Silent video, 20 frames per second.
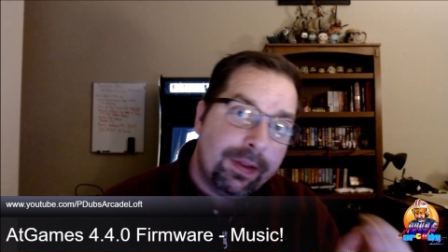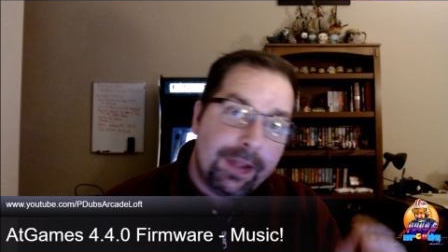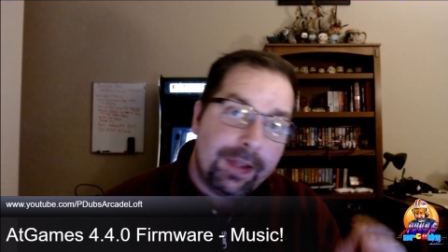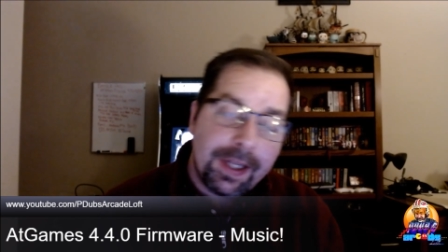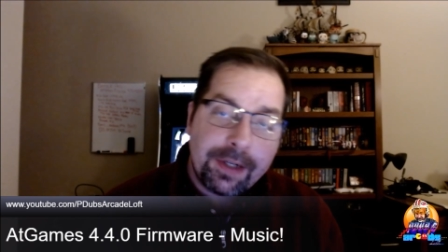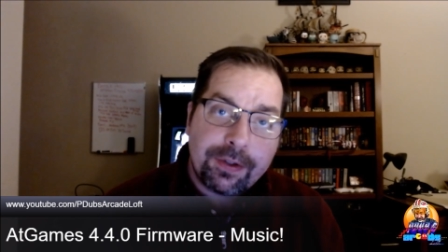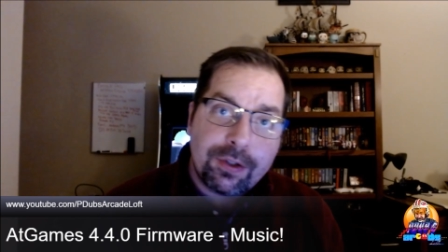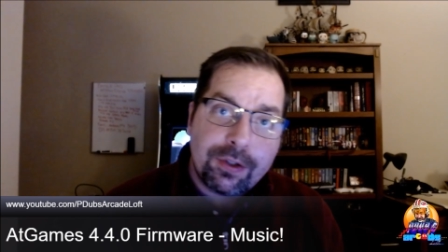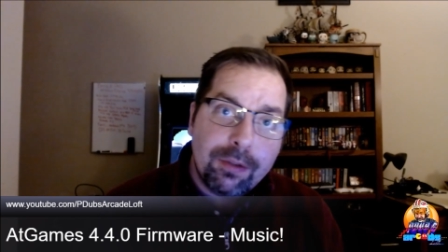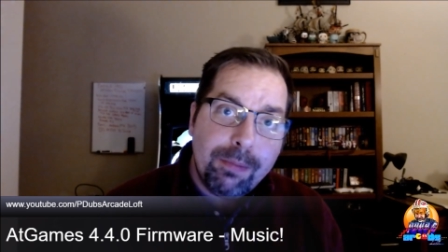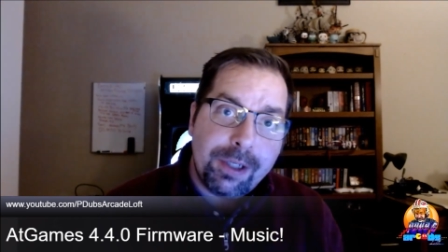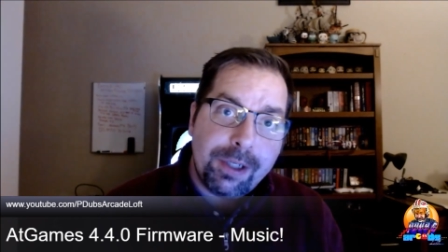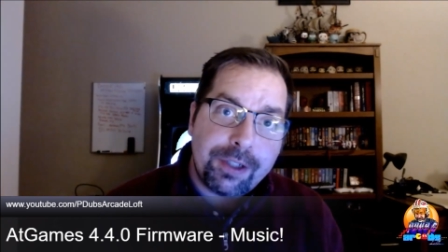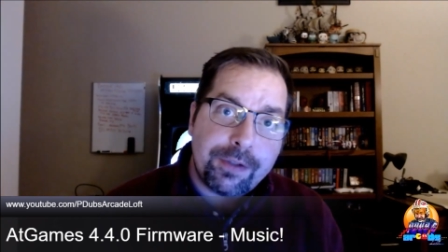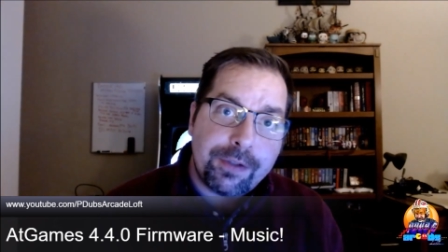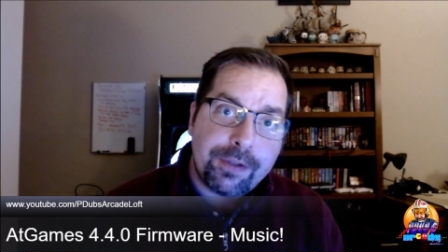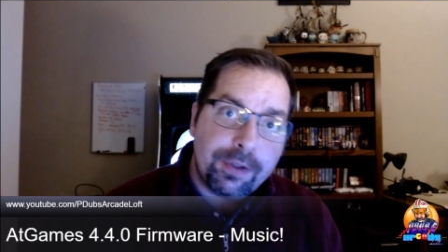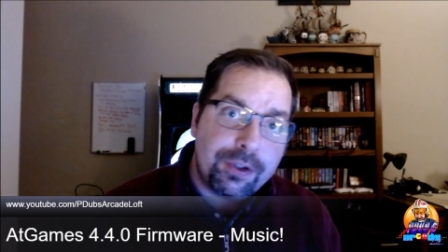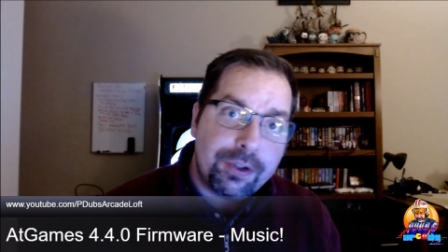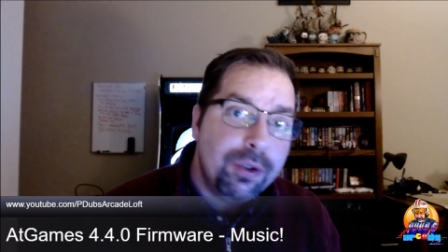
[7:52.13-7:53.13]
Thanks so
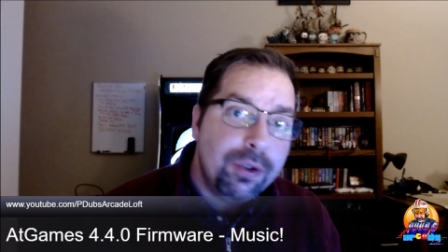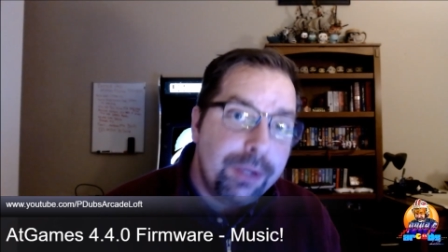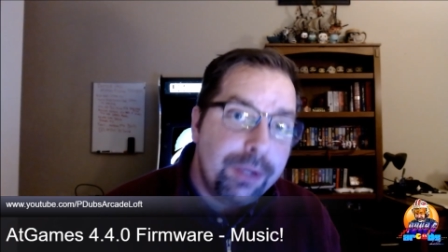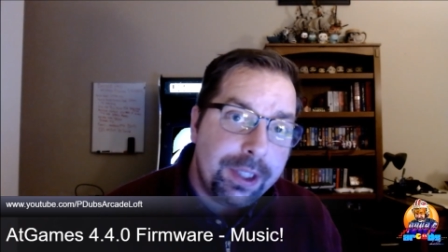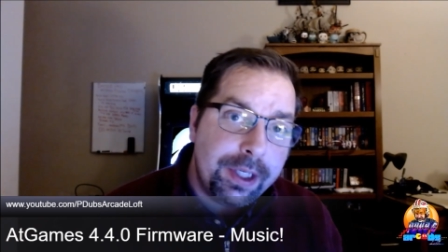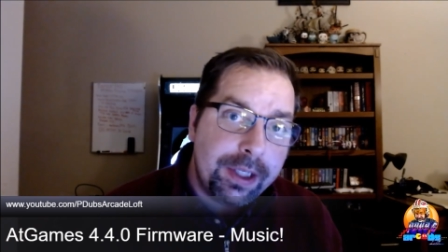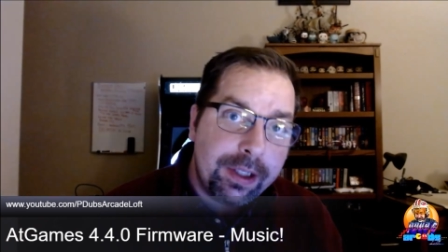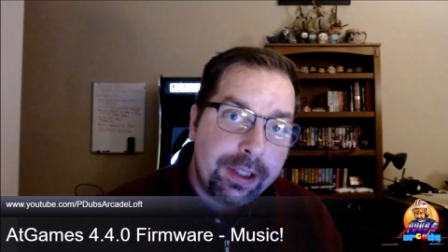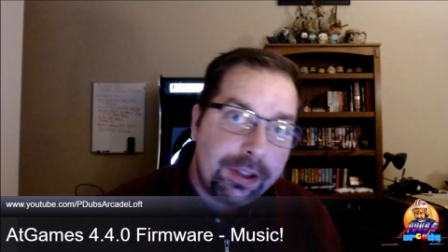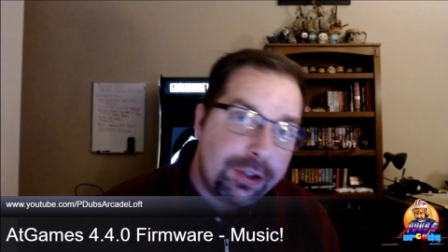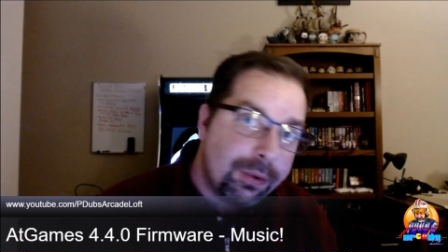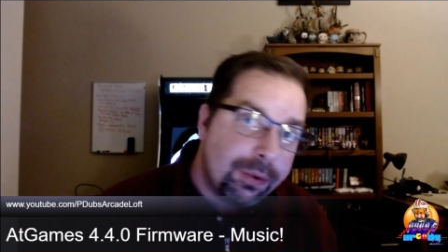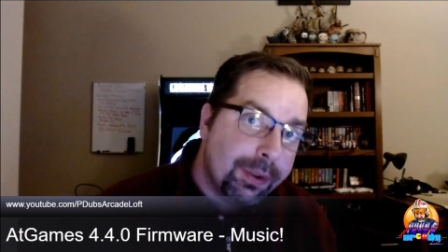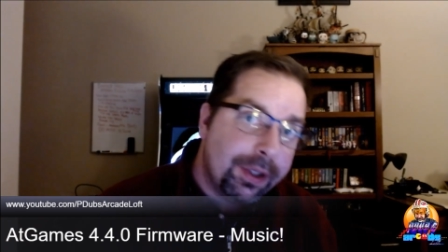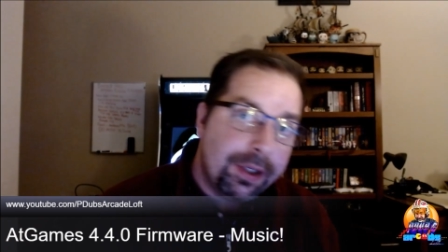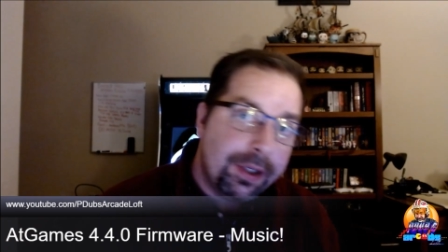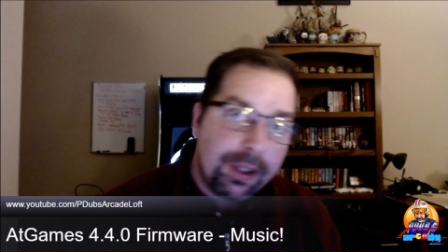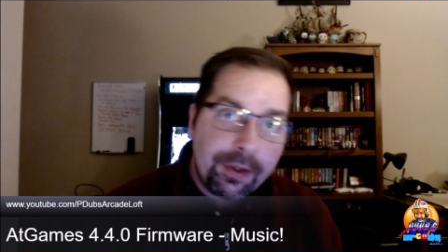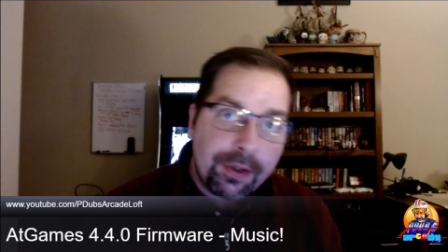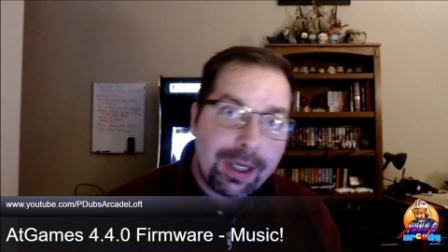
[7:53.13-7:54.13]
much for tuning in to
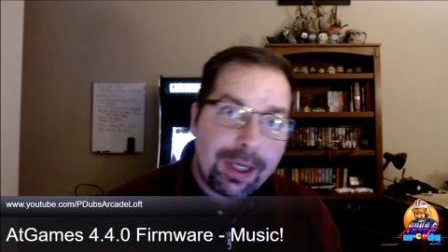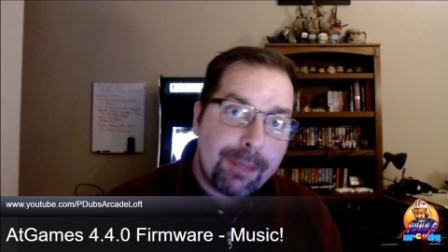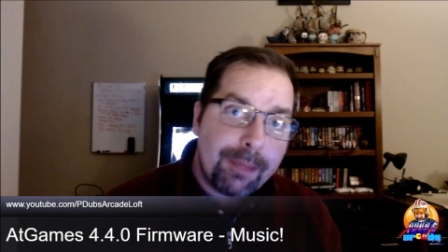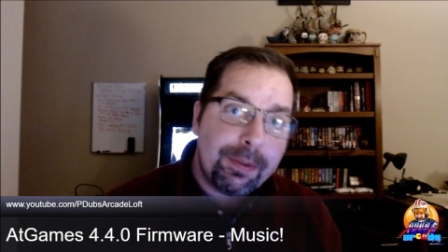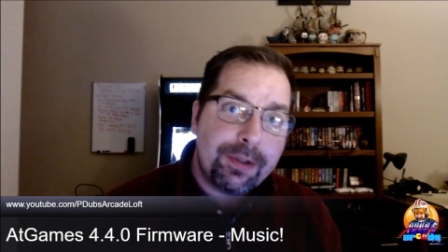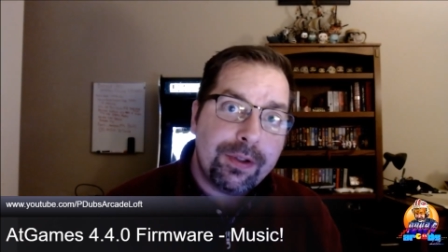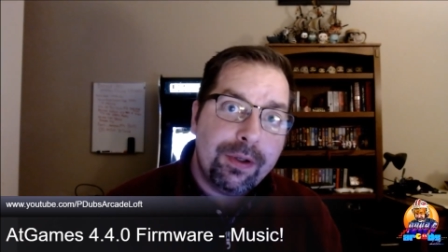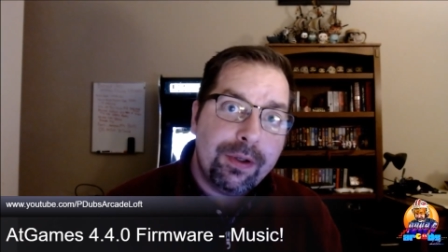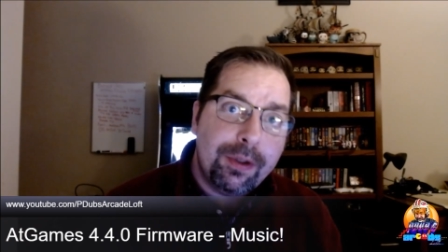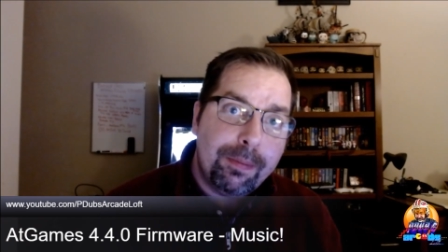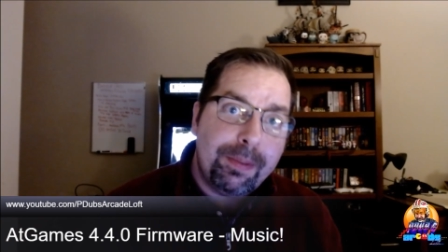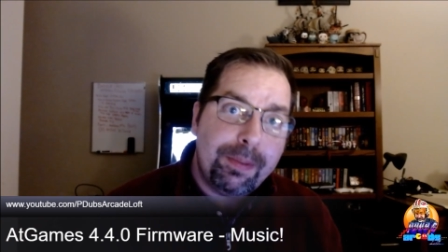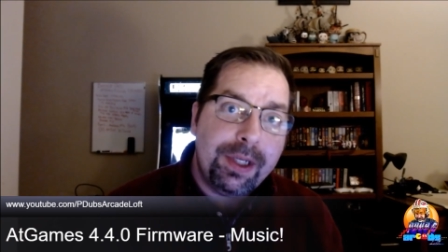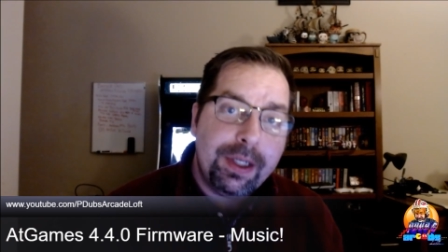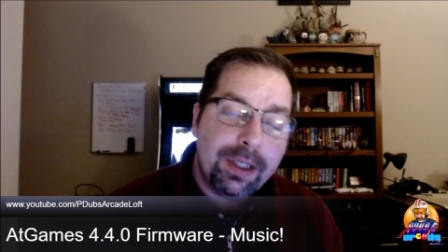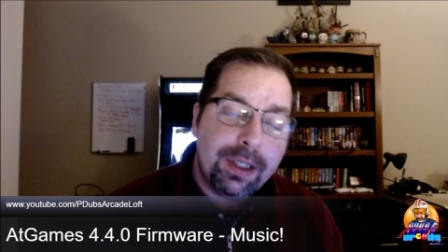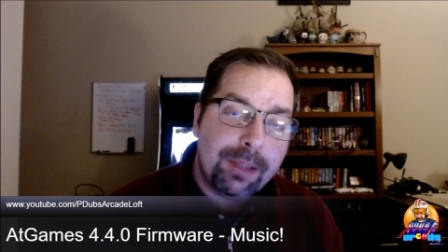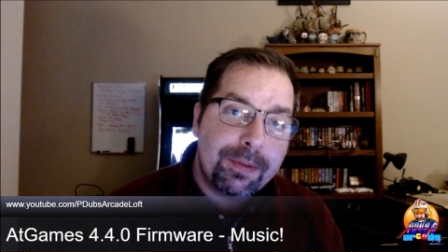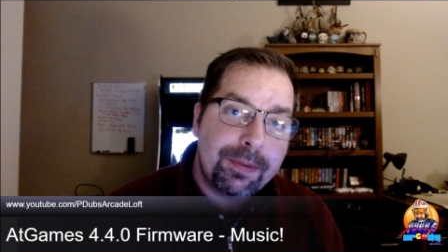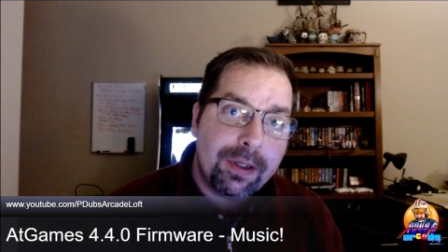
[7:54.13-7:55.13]
another episode of
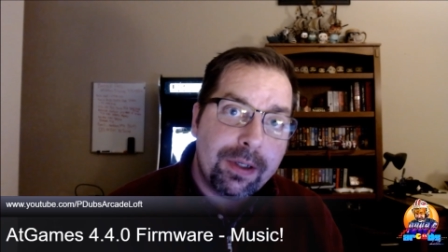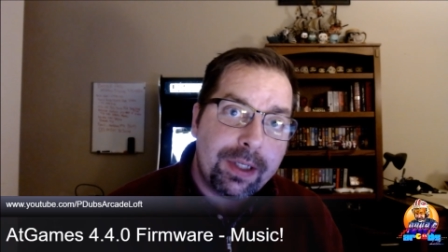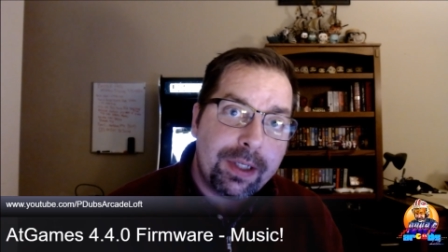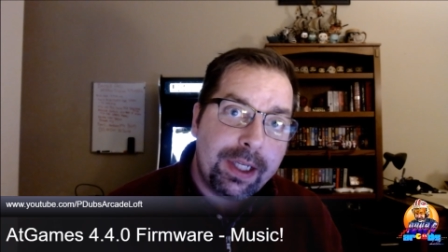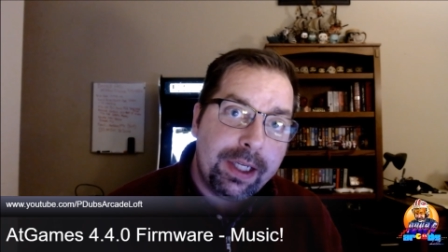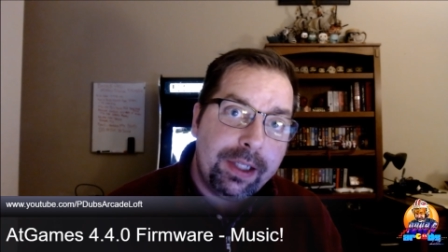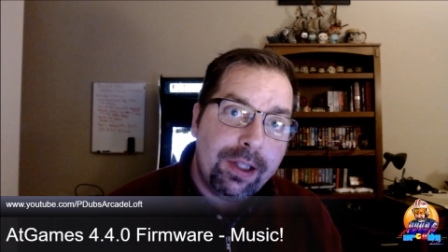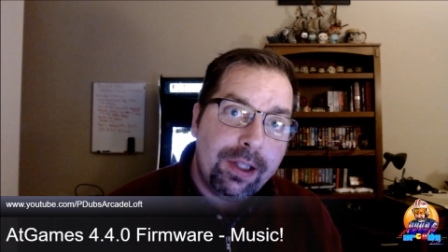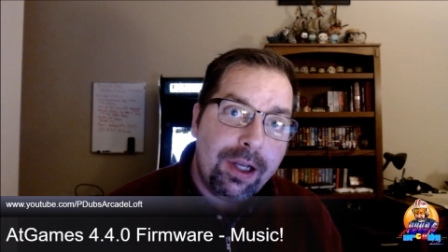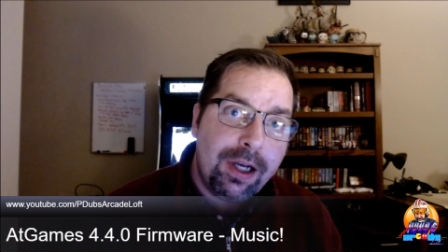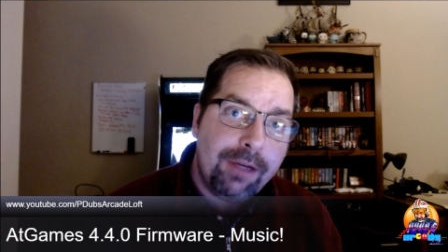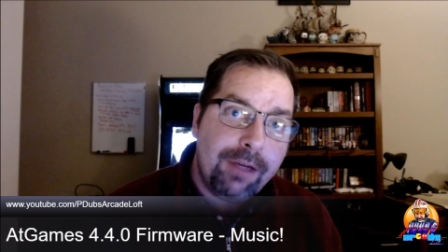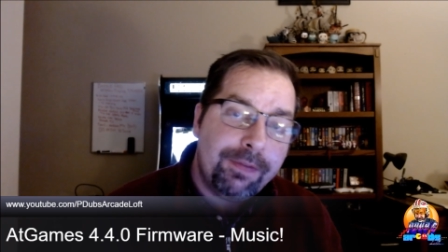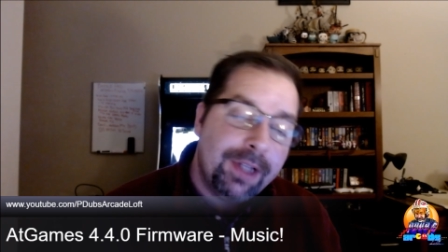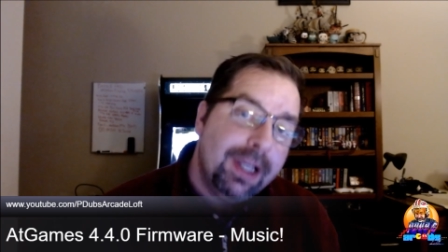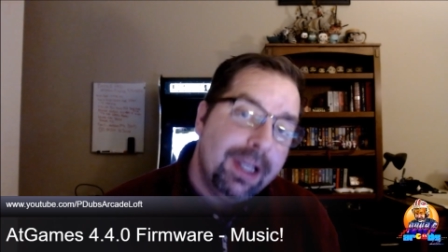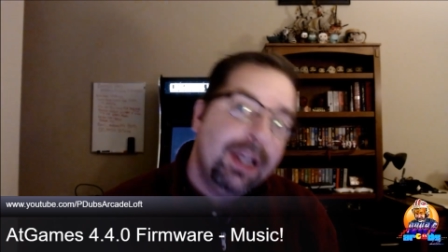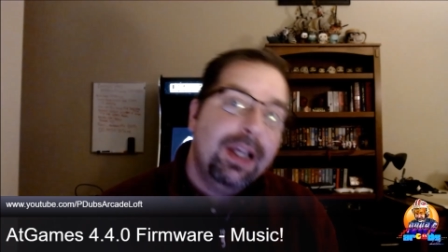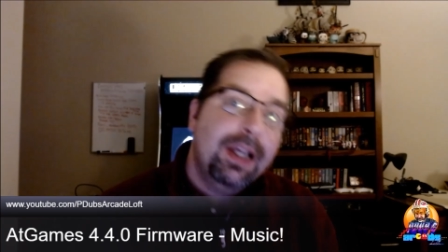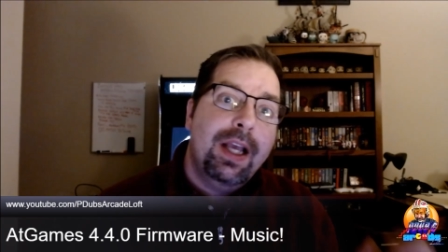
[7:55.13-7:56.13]
PDubs Arcade Loft,